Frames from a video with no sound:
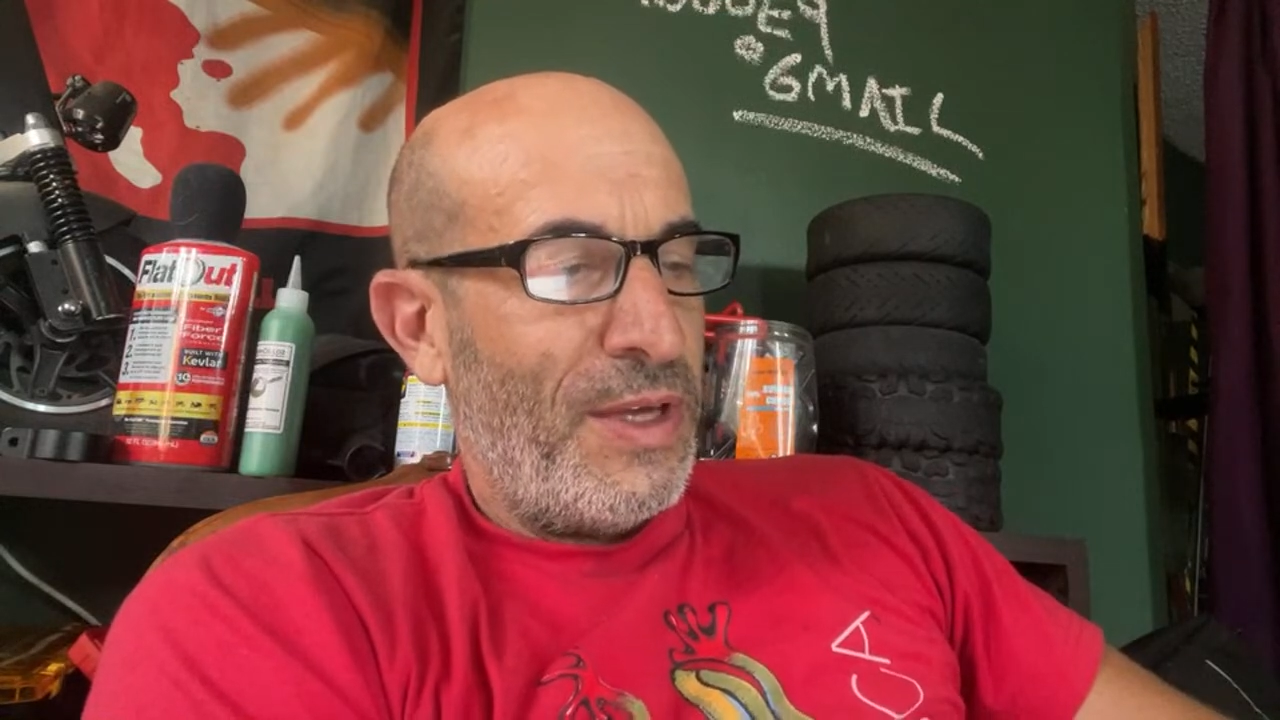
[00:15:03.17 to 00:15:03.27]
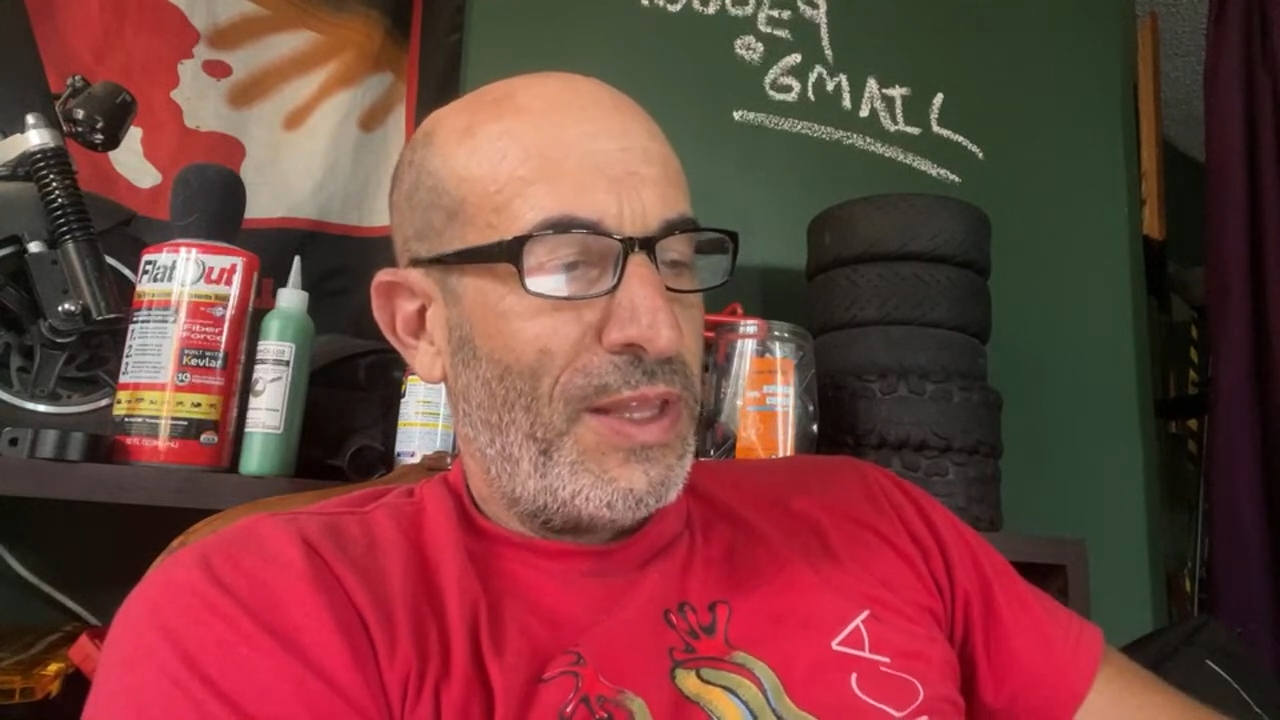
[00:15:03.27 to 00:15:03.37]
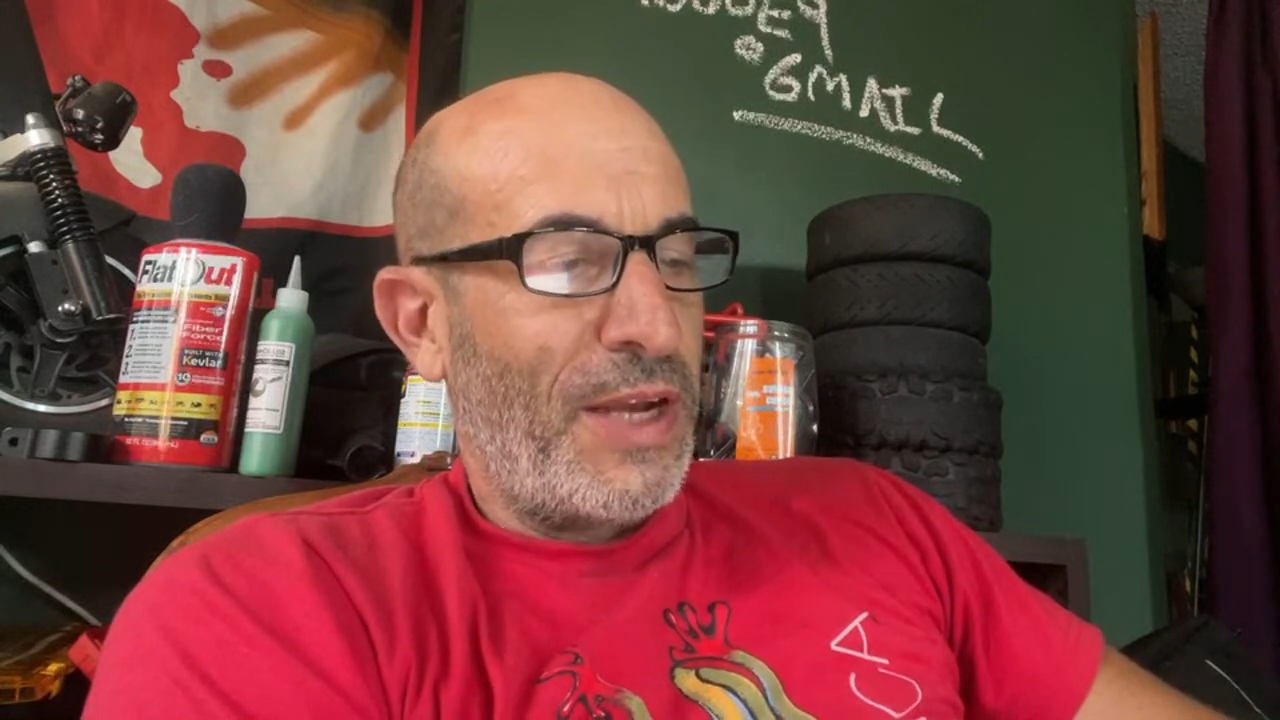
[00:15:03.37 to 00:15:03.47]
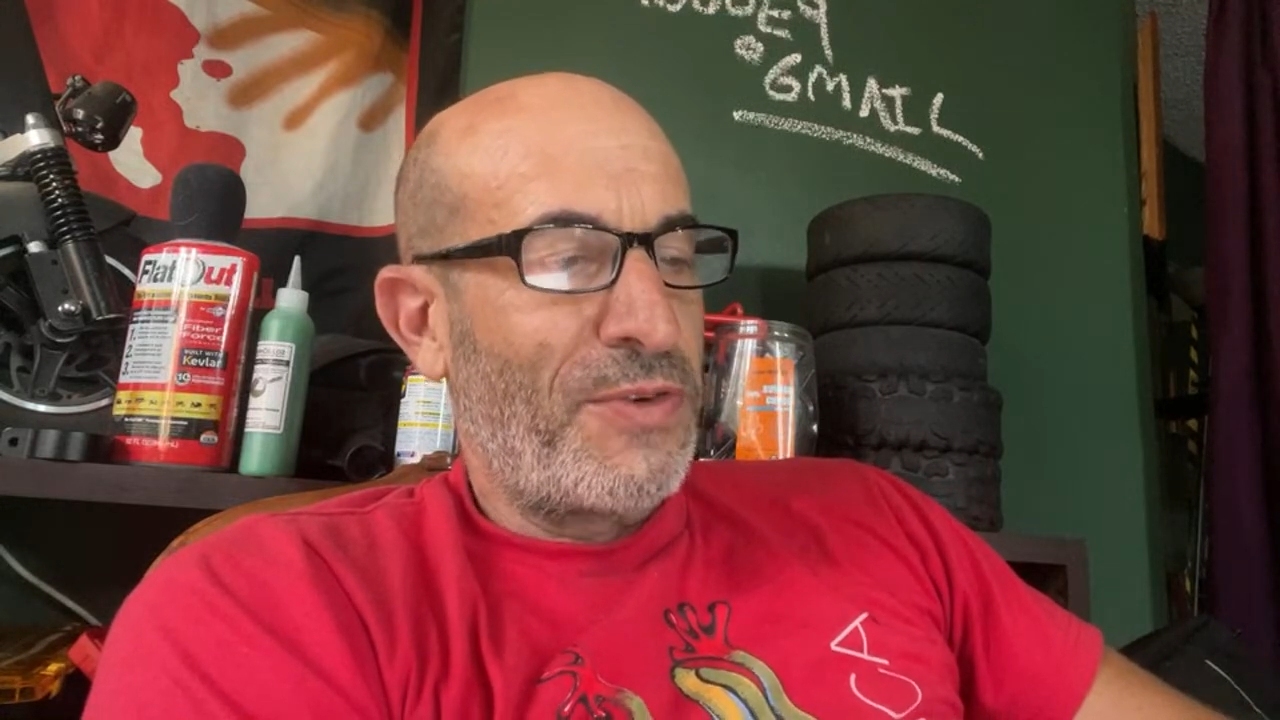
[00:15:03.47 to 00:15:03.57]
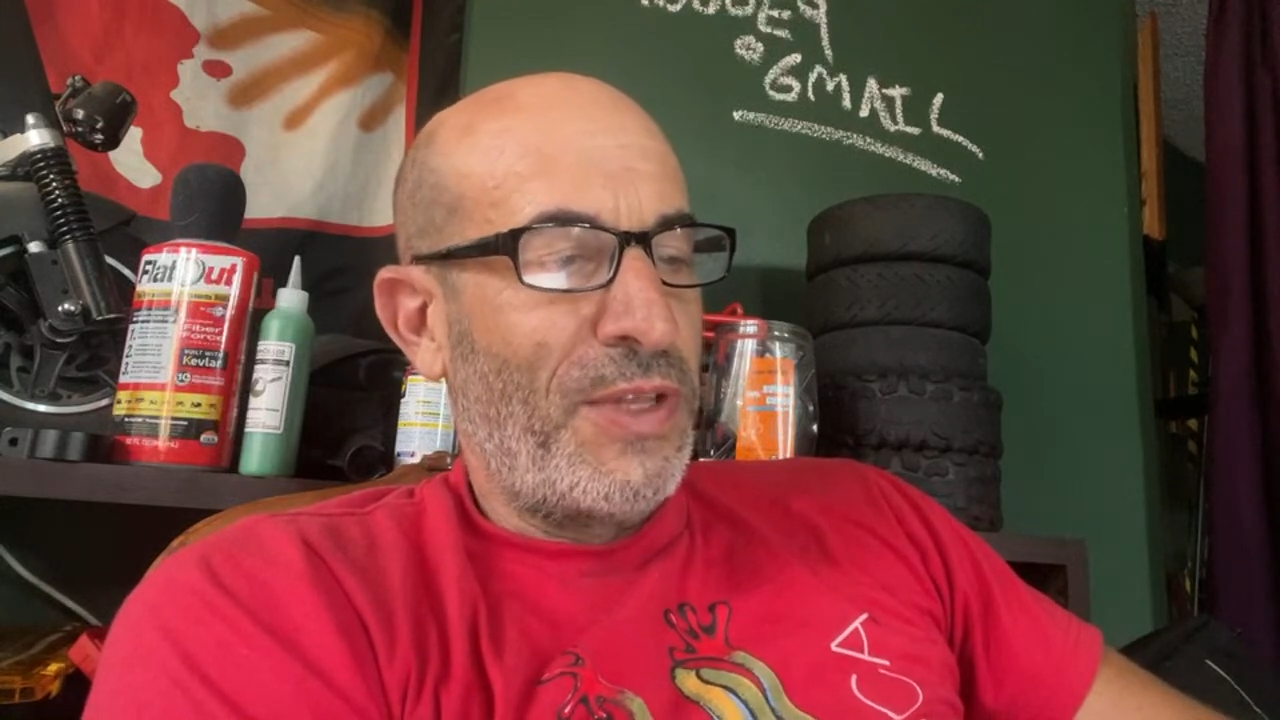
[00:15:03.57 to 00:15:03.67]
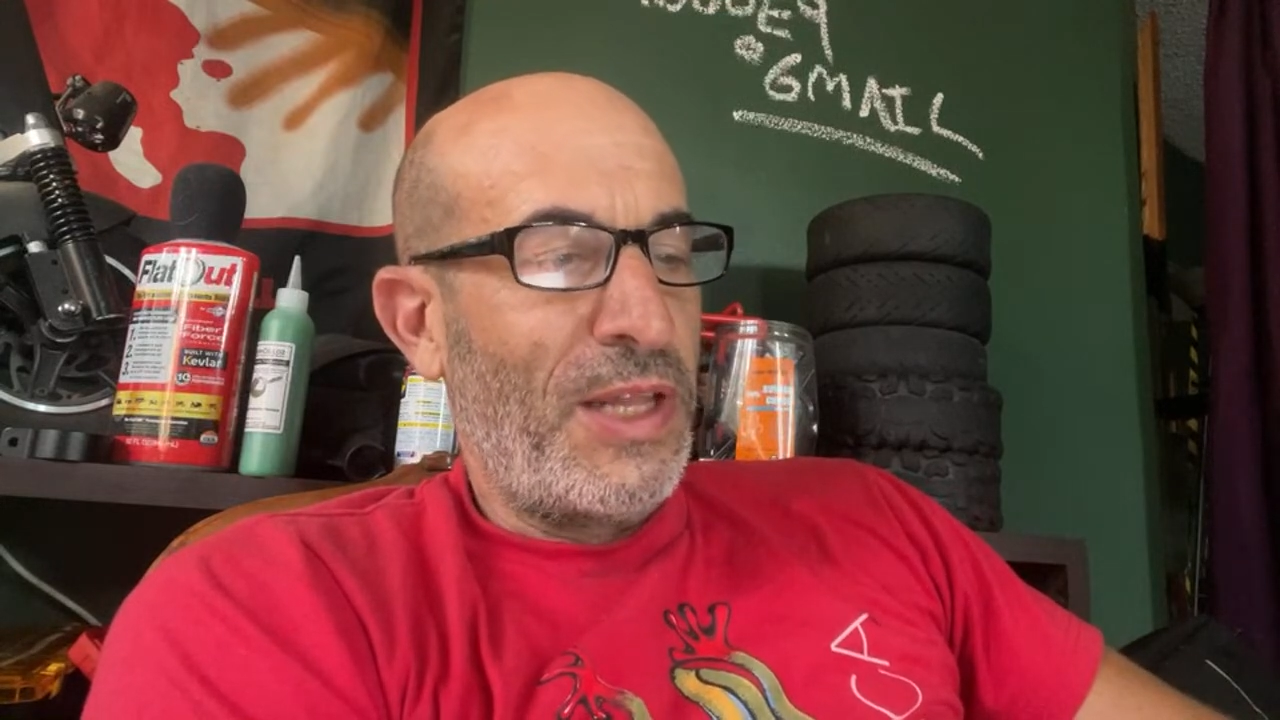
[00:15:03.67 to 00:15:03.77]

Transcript: Thanks for the